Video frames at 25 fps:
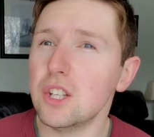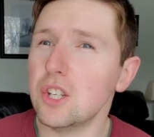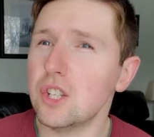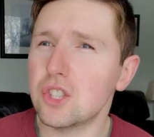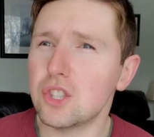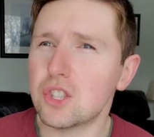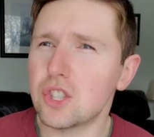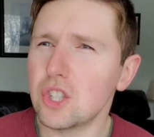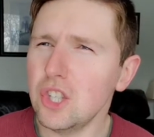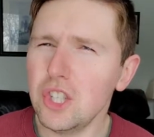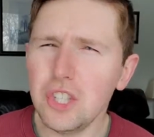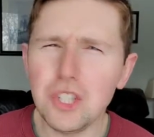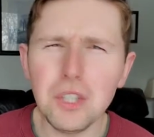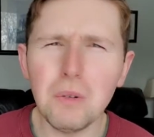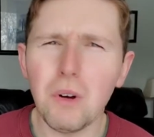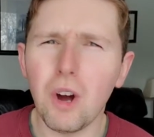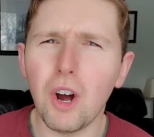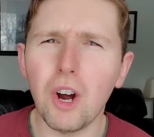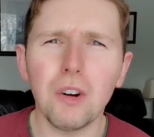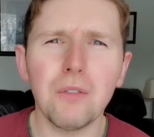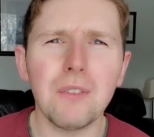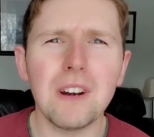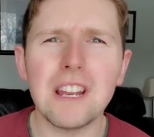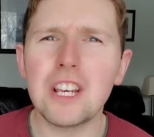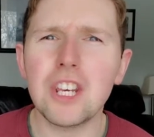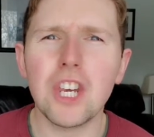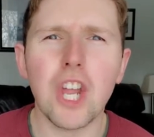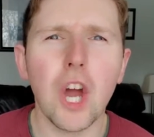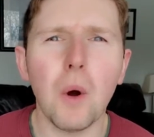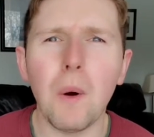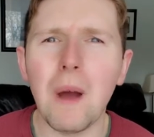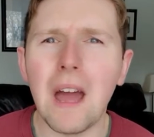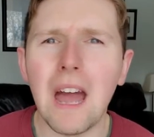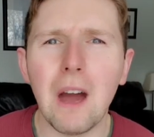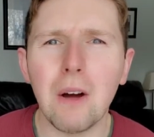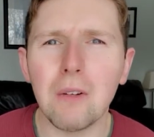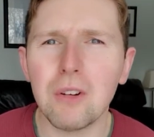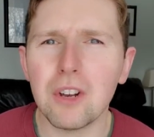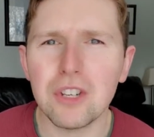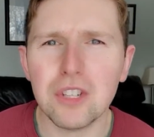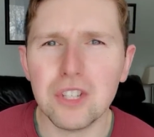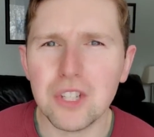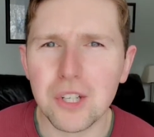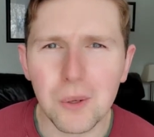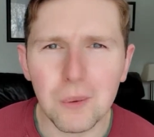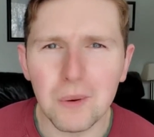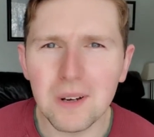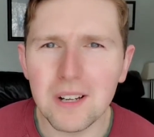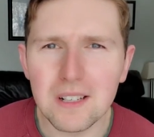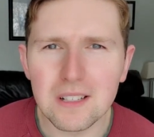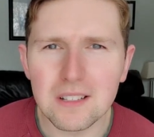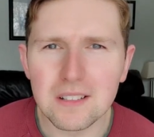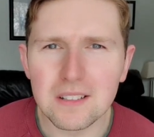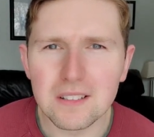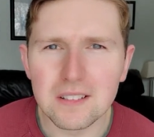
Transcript: shouldn't you already know how to do it?